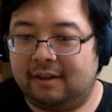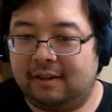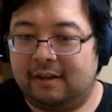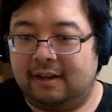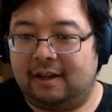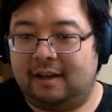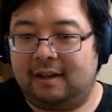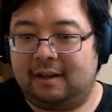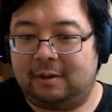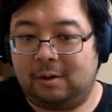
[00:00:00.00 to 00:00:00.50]

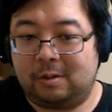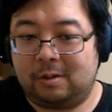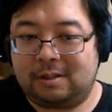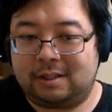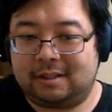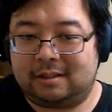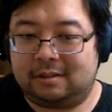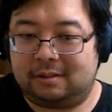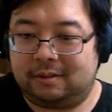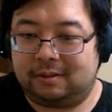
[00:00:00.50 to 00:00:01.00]

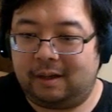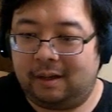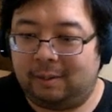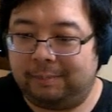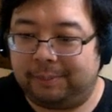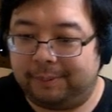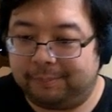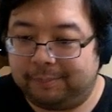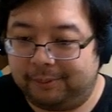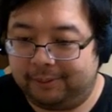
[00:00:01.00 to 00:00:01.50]
Gouzetsu
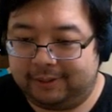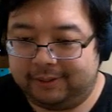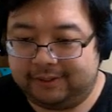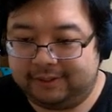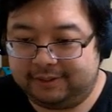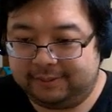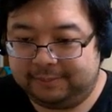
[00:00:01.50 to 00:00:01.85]
helper points.